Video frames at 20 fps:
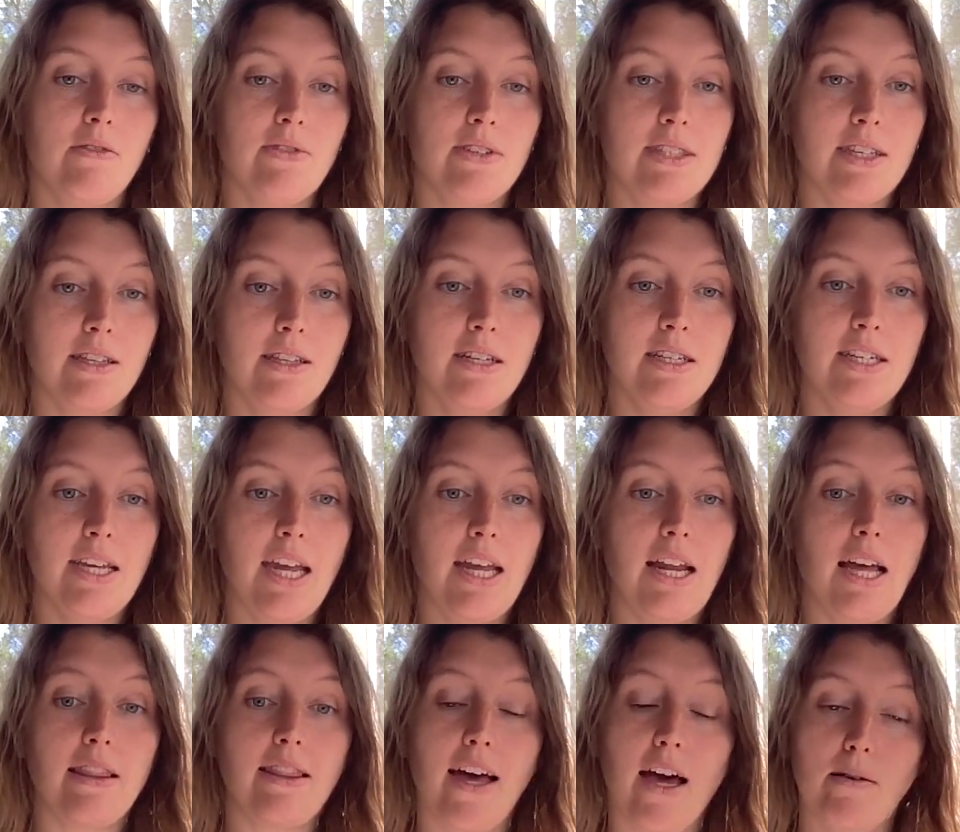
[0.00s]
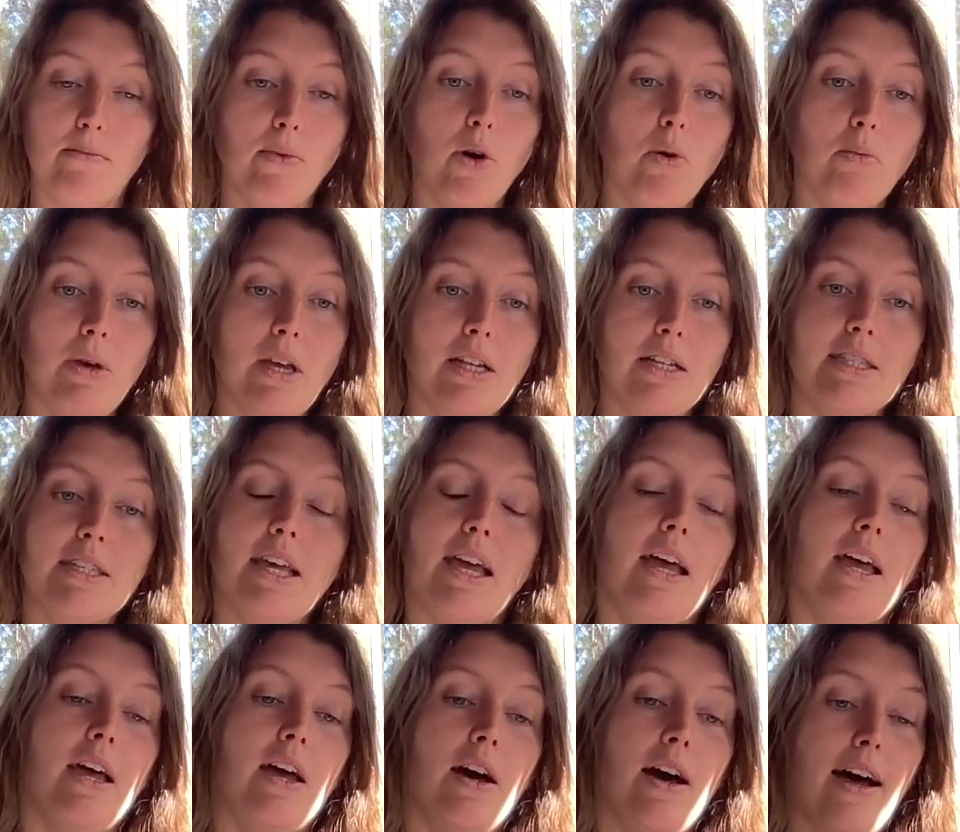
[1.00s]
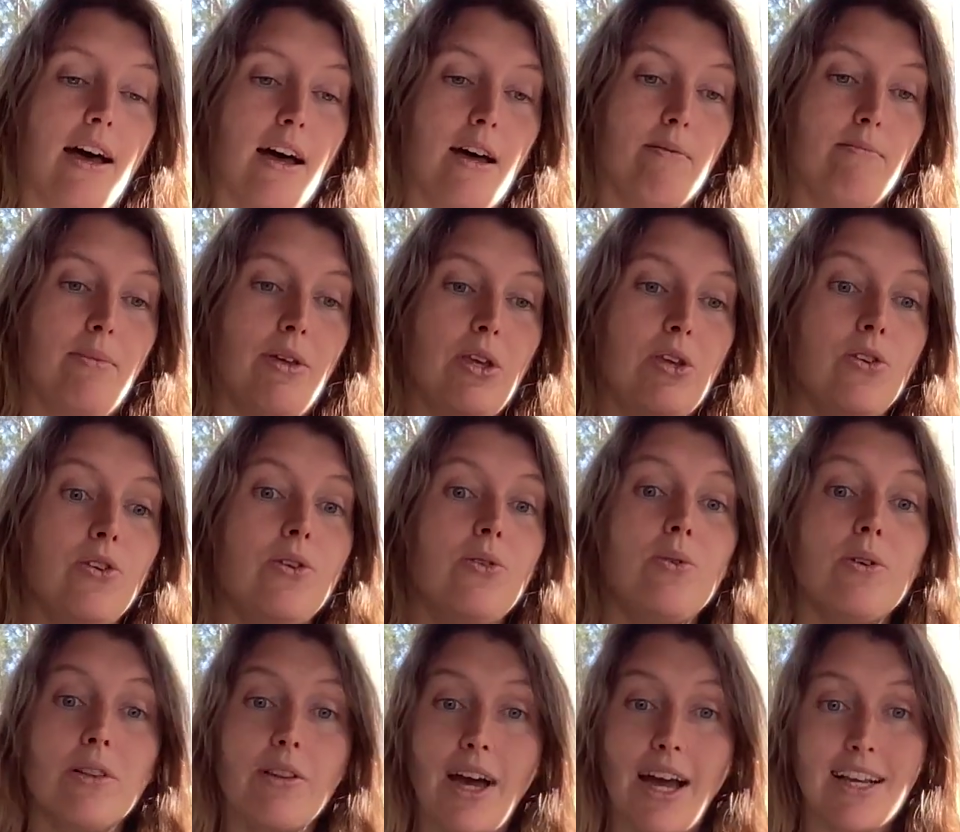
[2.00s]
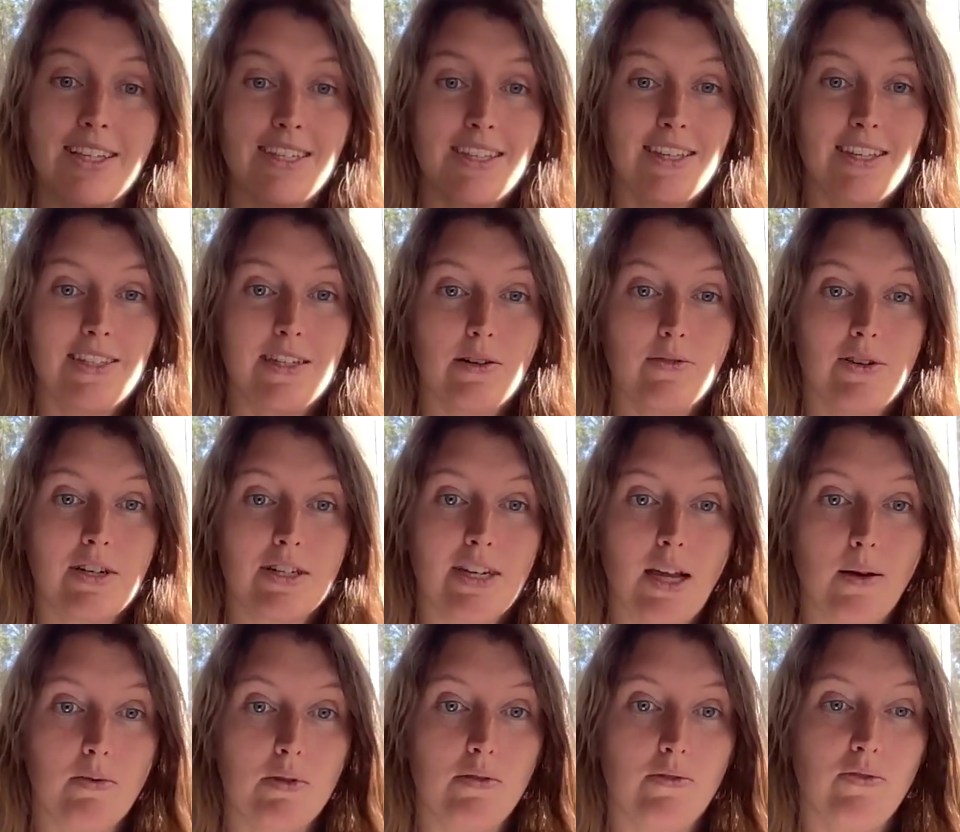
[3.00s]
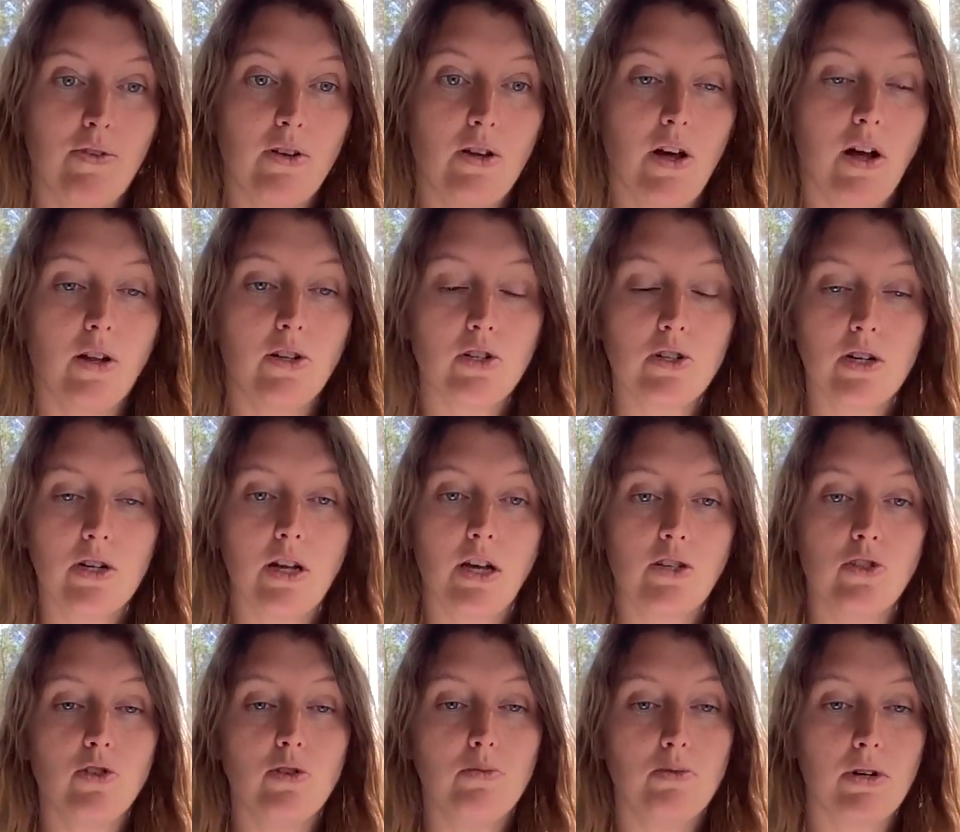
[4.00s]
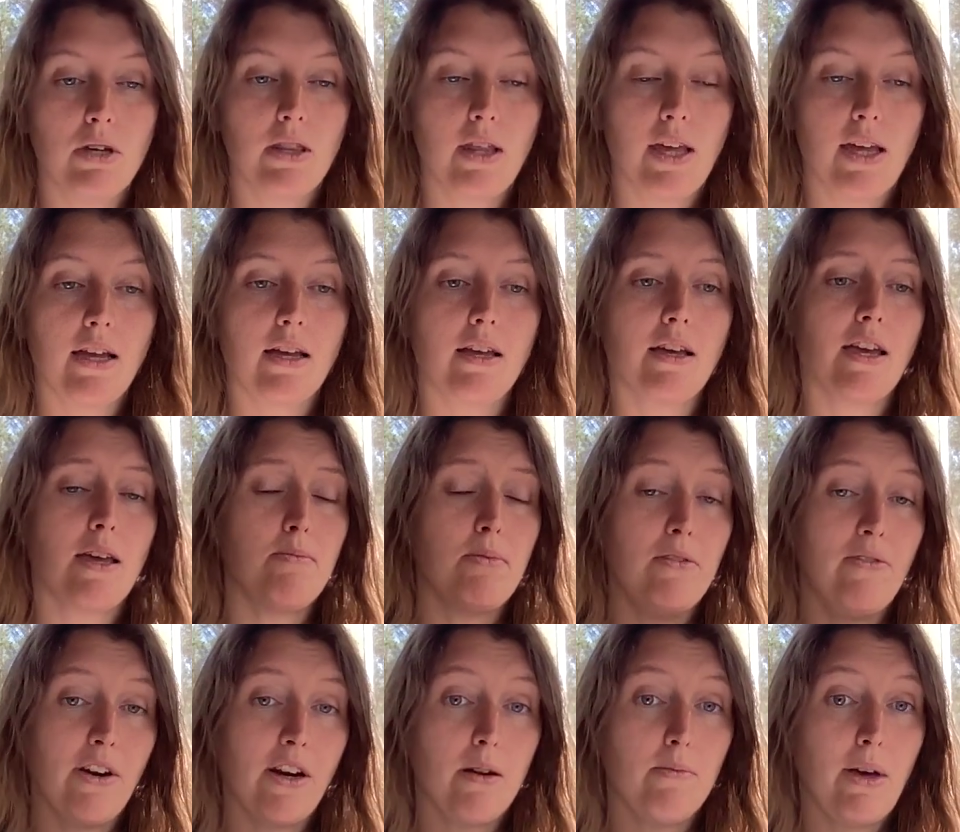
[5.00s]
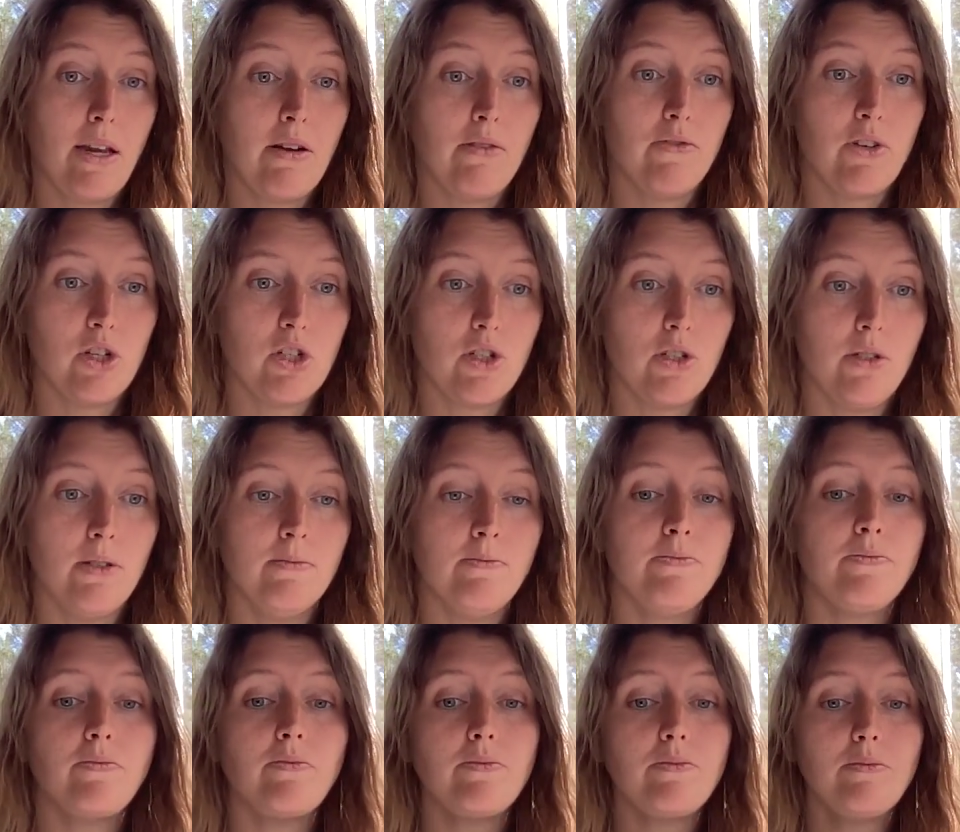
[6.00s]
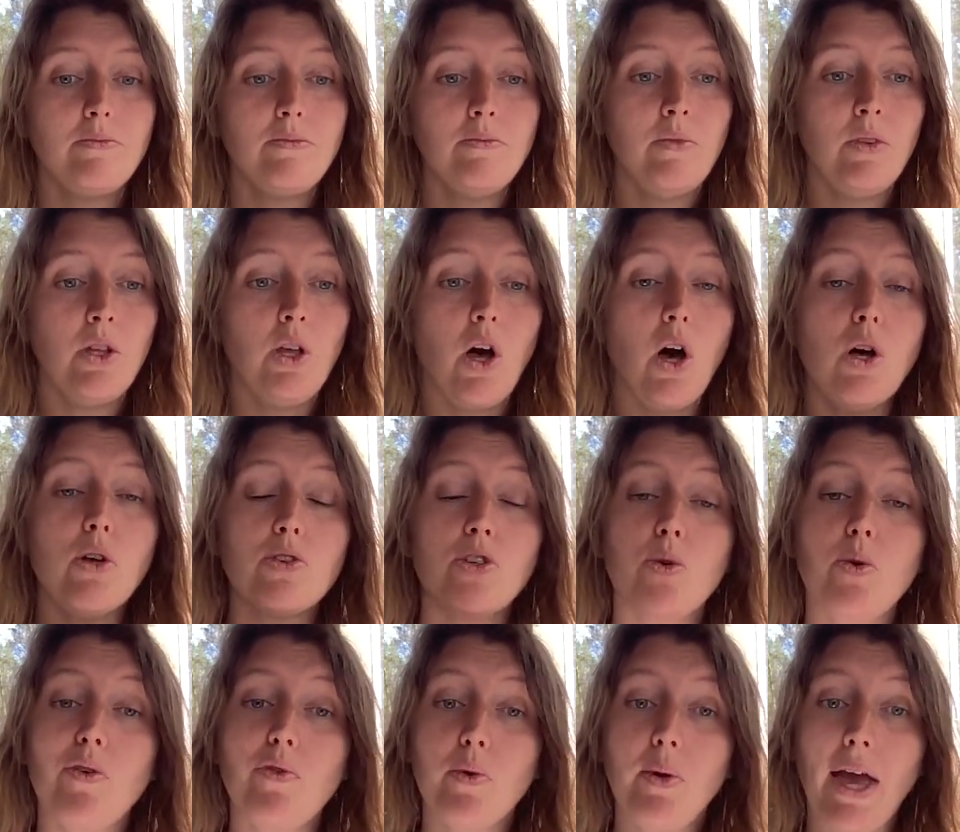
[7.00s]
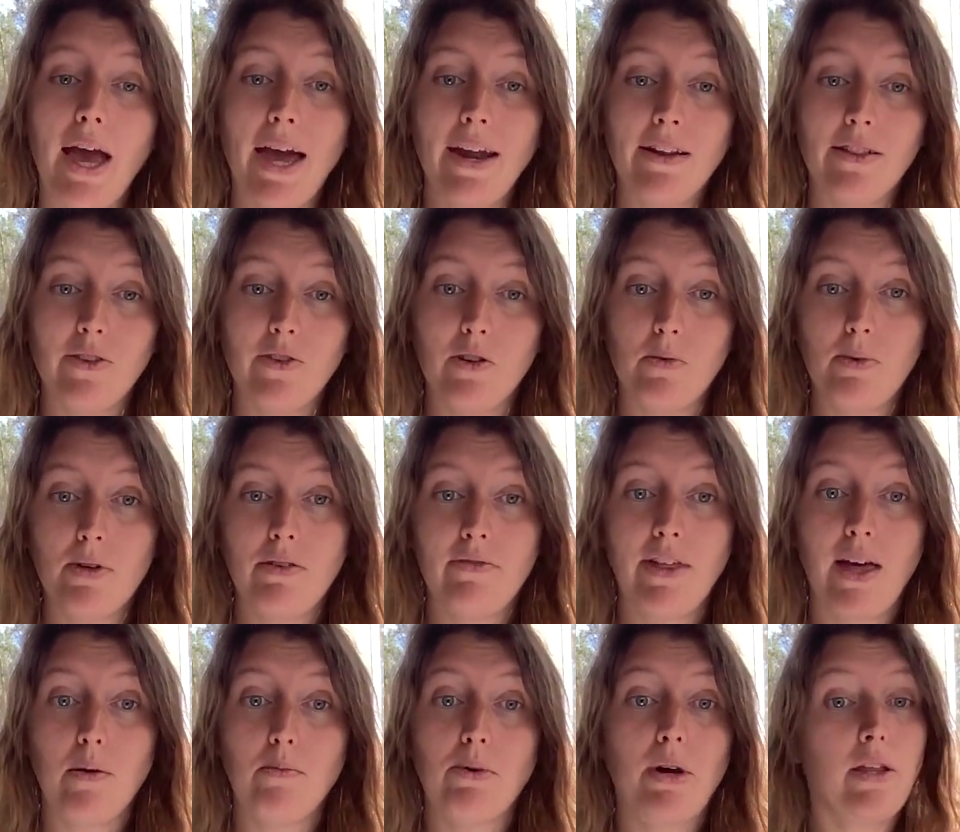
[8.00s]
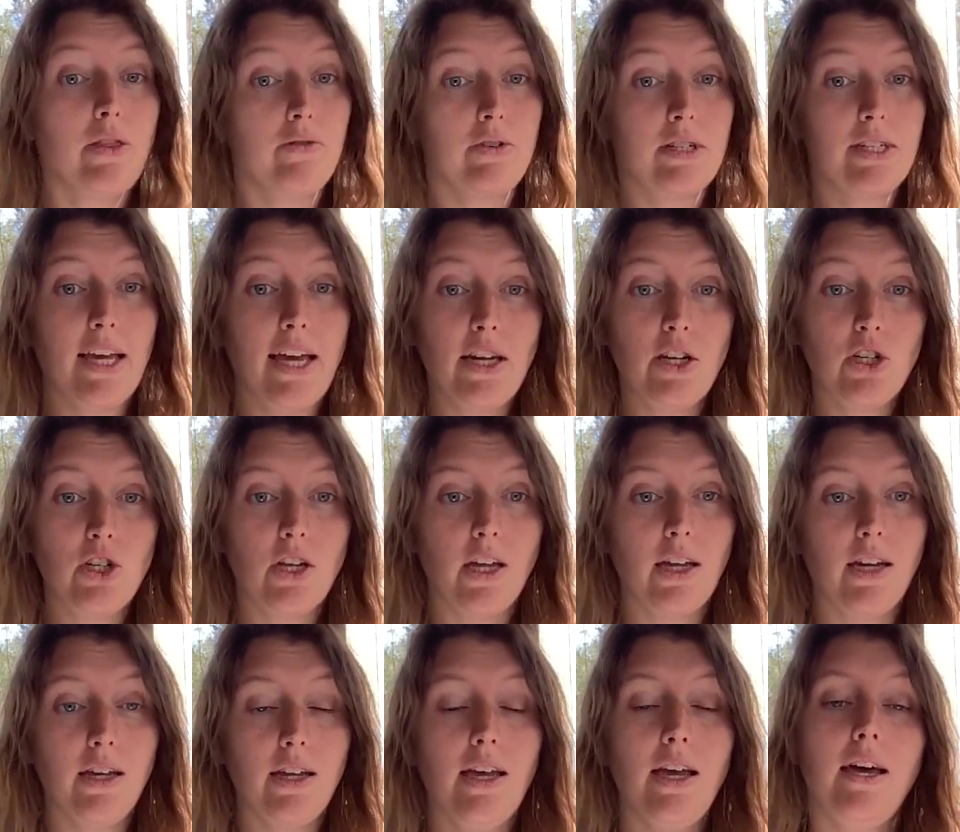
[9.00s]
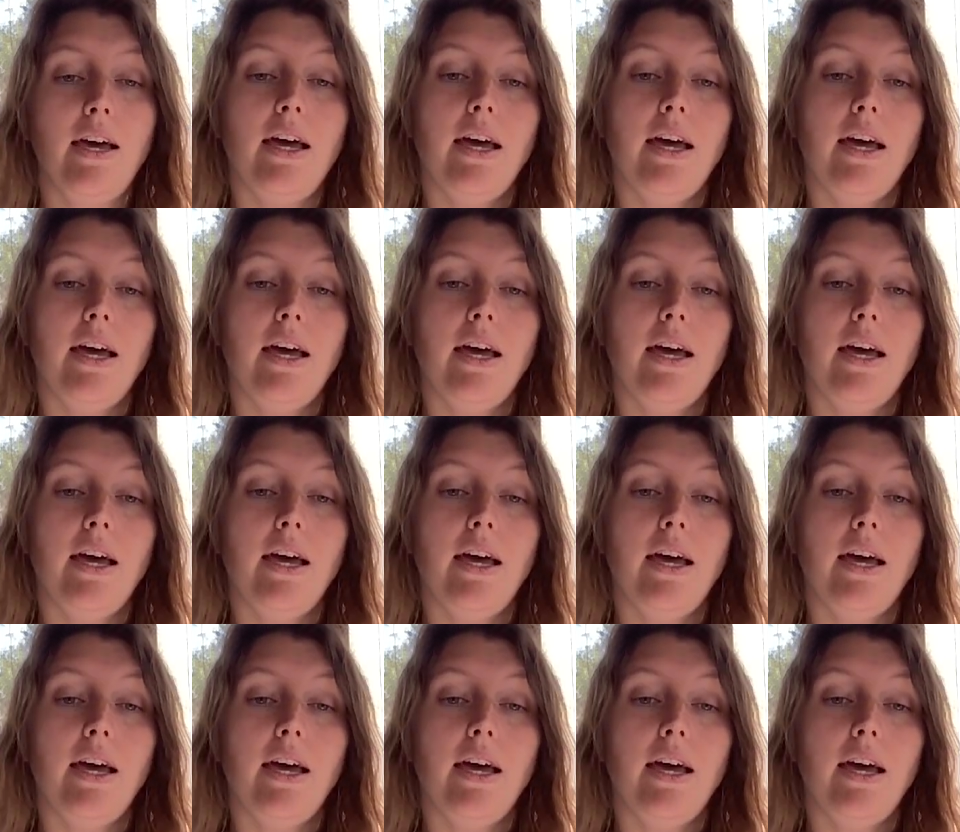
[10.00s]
to facilitate at that moment, utilizing these different types of alternate nostril breathing can be very beneficial. Also, if we add a little bit of that breath retention,